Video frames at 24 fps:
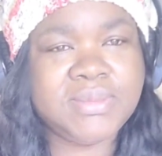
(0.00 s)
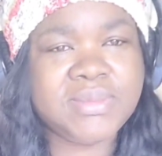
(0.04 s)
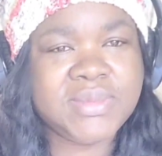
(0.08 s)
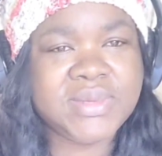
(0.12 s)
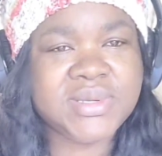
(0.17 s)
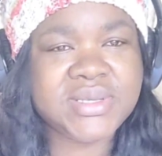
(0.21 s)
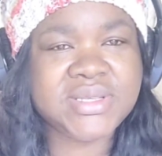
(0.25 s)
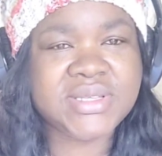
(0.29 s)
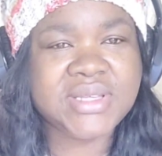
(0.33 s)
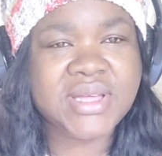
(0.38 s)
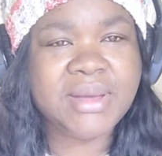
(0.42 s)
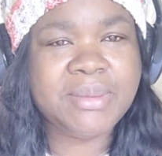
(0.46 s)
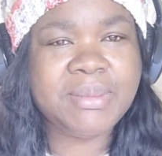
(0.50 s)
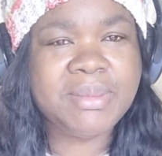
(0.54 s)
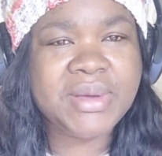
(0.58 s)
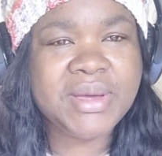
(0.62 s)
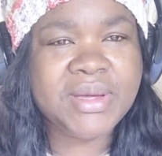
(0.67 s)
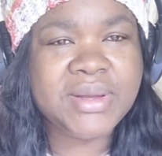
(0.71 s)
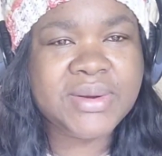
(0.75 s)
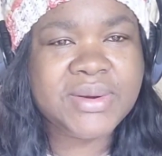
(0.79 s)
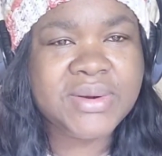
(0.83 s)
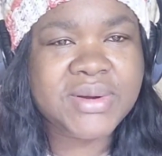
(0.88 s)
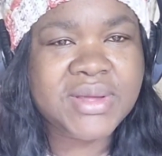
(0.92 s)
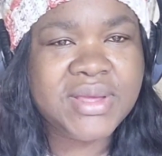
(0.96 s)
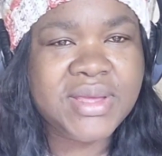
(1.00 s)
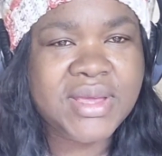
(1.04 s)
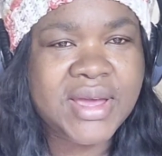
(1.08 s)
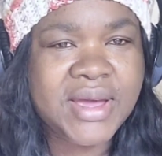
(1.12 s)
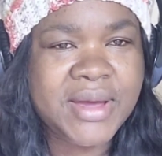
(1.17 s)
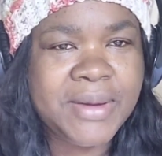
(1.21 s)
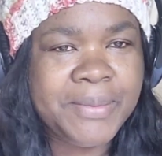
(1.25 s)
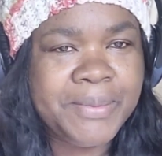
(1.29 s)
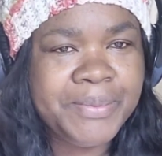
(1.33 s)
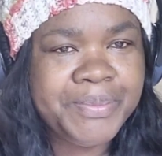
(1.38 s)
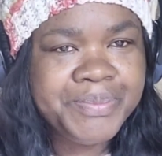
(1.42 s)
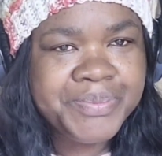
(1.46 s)
is that better?
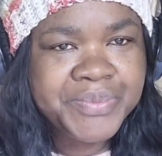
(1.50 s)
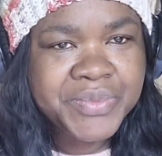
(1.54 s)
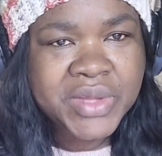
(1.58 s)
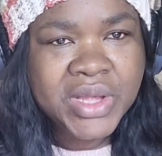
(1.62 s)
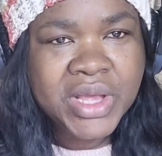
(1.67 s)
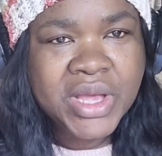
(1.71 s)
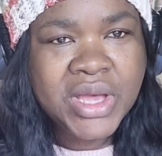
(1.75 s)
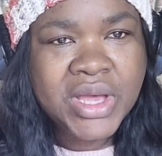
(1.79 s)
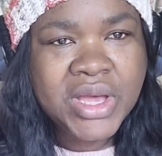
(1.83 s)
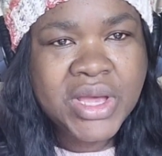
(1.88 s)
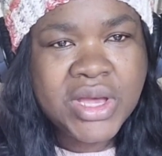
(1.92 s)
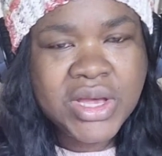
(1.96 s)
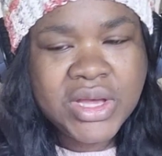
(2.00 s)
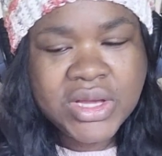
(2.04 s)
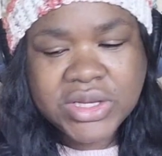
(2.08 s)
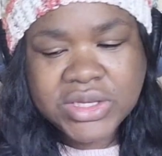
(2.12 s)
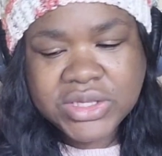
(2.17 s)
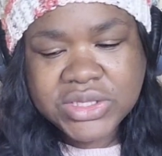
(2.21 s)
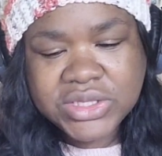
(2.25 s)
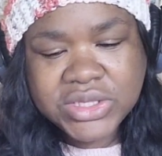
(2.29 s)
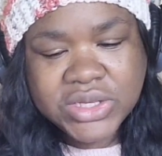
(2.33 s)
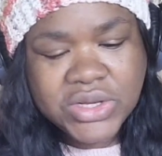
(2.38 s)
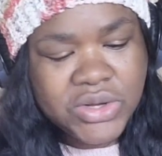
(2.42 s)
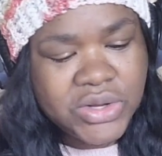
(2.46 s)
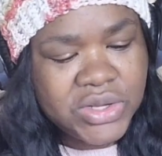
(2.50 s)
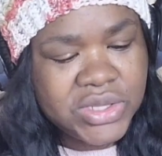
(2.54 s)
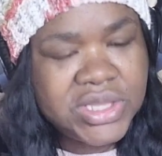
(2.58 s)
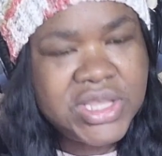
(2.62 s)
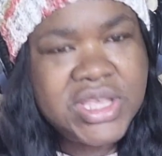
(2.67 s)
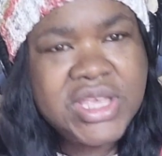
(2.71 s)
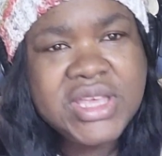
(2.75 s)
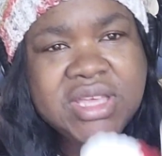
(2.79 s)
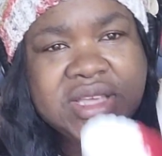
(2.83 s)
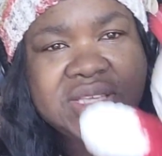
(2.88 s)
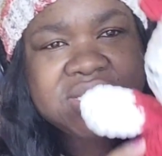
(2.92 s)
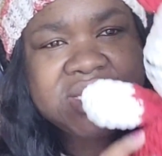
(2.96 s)
Yeah. So
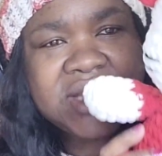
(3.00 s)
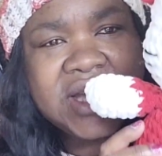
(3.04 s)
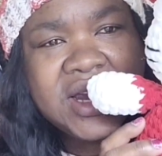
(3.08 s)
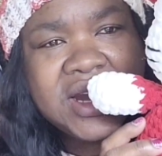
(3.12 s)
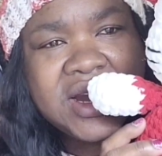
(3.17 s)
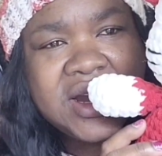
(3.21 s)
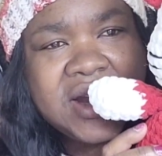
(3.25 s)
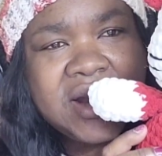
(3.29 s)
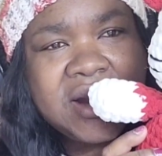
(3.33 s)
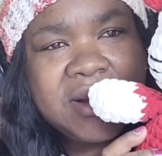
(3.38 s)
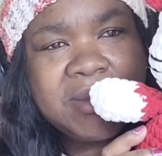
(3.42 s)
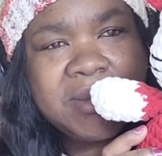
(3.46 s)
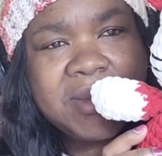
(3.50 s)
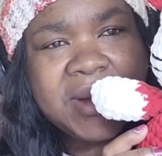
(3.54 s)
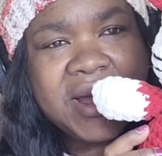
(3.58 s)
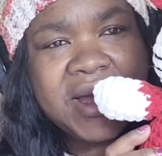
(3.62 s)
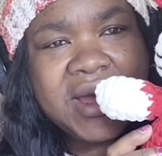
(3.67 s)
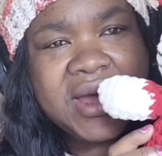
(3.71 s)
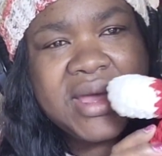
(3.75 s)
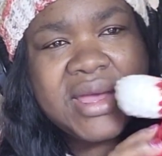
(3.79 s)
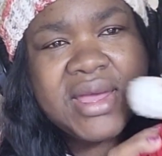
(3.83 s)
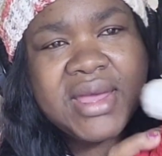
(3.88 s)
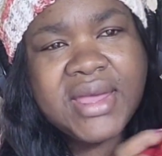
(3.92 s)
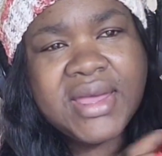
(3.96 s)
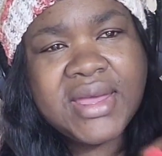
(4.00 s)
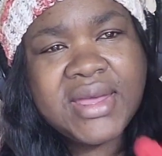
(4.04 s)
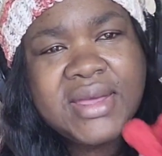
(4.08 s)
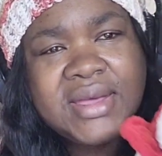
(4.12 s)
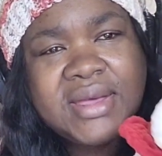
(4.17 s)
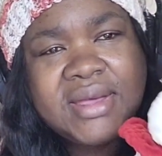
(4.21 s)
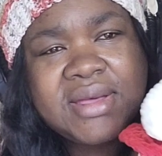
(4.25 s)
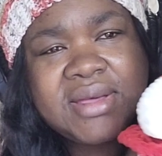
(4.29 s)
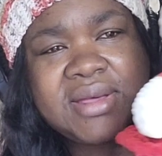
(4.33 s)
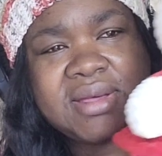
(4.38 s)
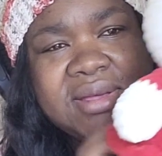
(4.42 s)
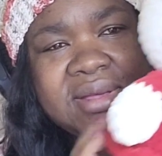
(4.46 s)
these are my
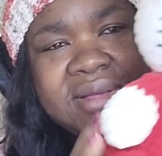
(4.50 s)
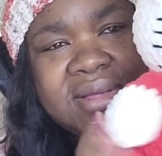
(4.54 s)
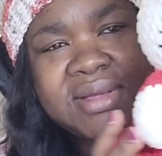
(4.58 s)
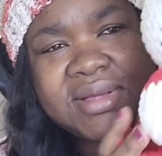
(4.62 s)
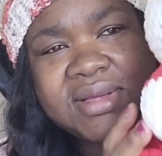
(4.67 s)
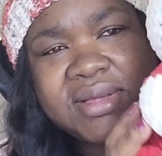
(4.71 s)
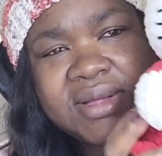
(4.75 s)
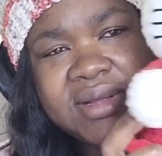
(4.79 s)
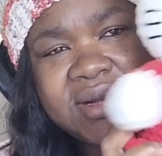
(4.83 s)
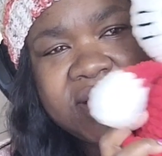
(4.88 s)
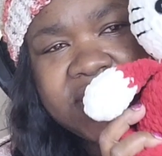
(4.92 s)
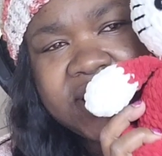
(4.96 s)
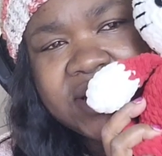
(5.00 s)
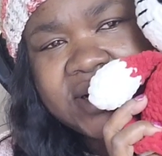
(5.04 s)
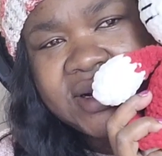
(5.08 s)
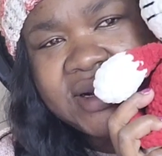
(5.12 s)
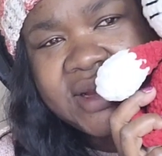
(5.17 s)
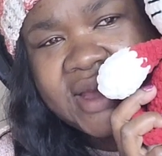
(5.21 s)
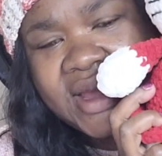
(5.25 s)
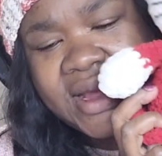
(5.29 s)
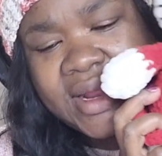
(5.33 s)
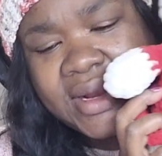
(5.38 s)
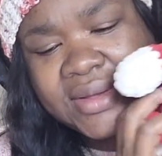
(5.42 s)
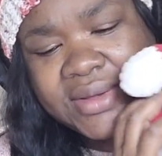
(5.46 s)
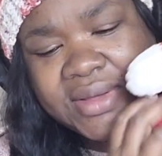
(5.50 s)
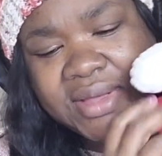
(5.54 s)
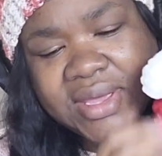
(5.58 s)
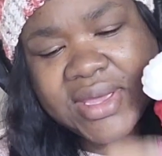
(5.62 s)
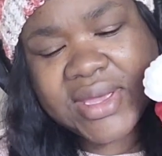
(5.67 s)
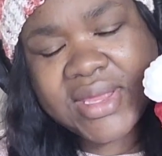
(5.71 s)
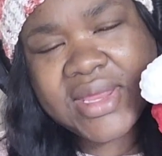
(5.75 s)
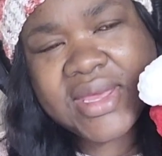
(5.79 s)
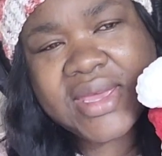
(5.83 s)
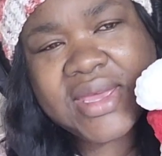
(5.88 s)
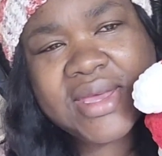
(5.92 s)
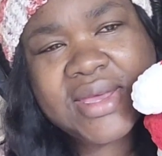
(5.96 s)
little Hello
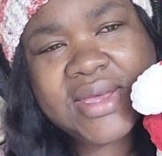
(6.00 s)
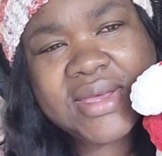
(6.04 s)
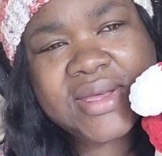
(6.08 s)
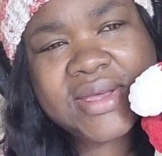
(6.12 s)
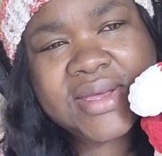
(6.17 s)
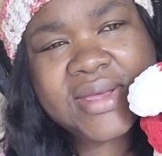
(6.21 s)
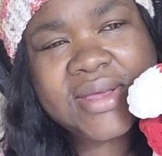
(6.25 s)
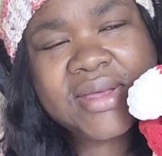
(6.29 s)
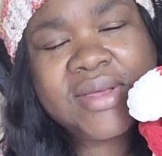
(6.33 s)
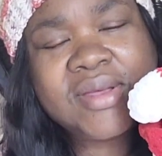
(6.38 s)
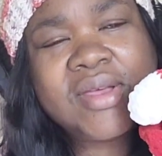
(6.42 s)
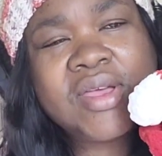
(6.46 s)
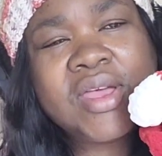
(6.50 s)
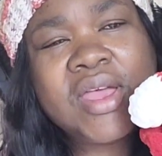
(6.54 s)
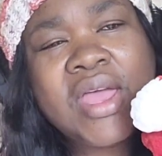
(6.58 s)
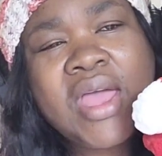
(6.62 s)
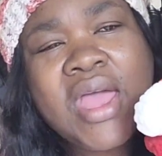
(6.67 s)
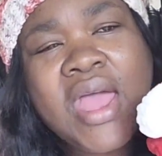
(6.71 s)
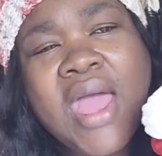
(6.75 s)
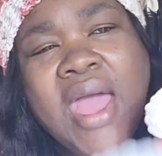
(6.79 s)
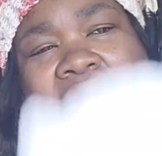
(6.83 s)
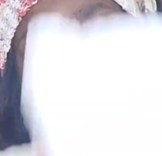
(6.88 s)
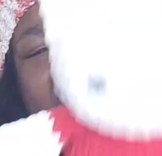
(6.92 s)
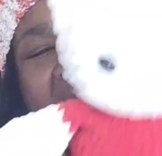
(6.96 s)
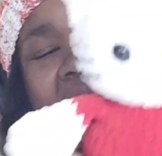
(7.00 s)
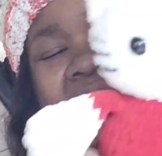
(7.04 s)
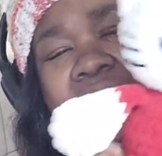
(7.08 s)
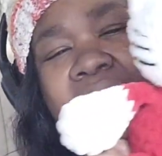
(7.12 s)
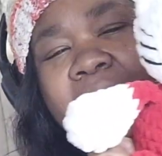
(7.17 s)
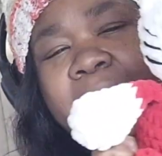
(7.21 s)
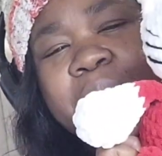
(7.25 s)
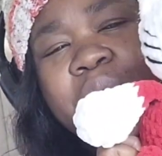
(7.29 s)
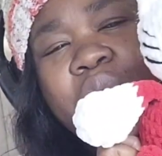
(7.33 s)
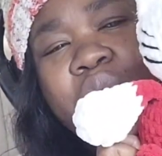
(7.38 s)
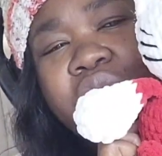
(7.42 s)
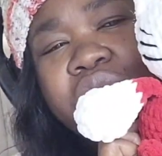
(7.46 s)
Kitty. I
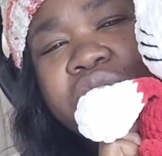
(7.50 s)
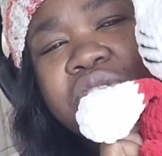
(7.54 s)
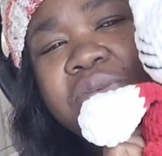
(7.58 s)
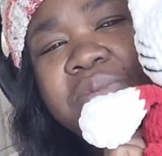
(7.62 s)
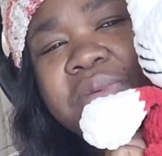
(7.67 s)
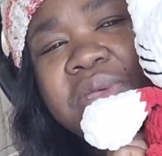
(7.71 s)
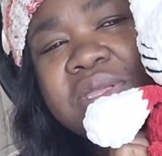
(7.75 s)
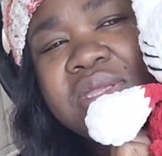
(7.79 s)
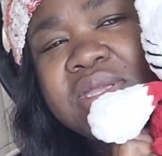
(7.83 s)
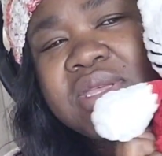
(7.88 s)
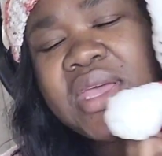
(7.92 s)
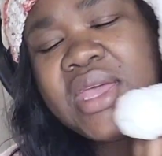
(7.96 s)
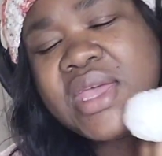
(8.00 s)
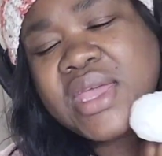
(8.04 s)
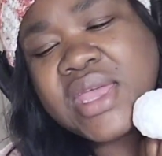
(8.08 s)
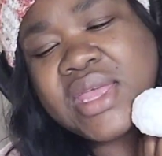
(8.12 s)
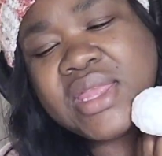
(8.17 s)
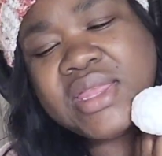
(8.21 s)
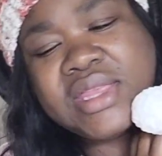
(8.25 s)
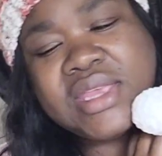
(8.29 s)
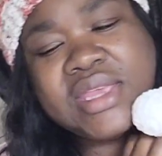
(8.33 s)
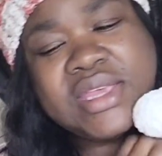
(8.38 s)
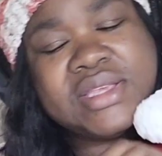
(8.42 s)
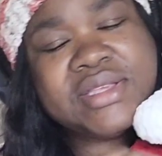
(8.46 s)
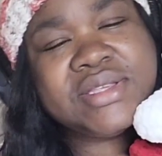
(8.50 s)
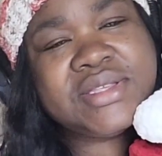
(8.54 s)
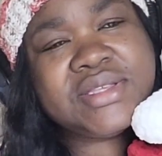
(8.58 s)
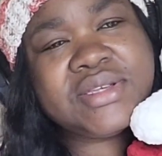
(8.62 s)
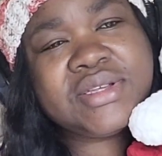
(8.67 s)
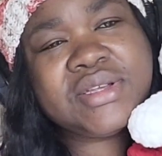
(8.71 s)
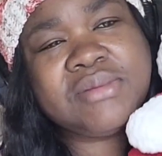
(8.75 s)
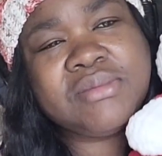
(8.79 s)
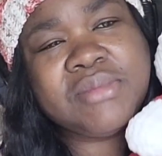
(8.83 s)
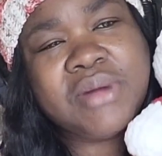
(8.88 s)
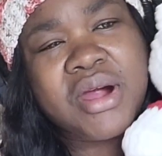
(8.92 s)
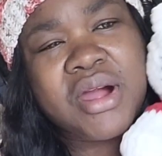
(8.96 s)
am going to be taking these to
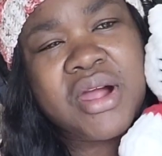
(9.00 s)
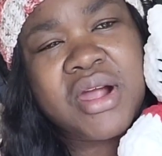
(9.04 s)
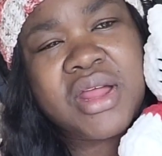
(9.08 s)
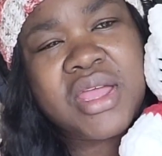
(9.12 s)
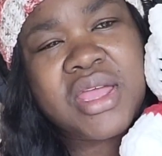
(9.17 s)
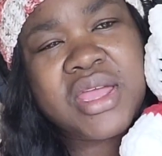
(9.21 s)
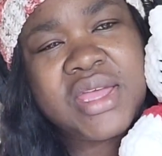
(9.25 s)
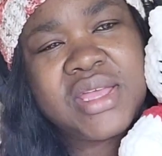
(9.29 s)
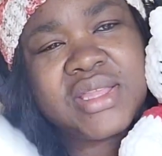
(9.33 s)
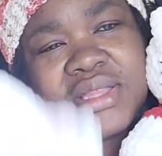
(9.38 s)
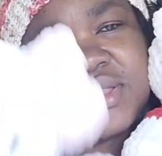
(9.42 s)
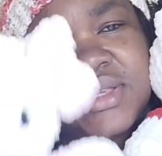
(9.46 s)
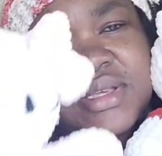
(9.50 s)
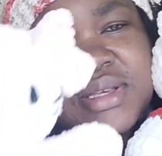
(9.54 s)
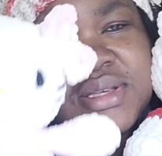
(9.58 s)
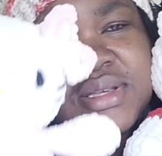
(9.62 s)
the market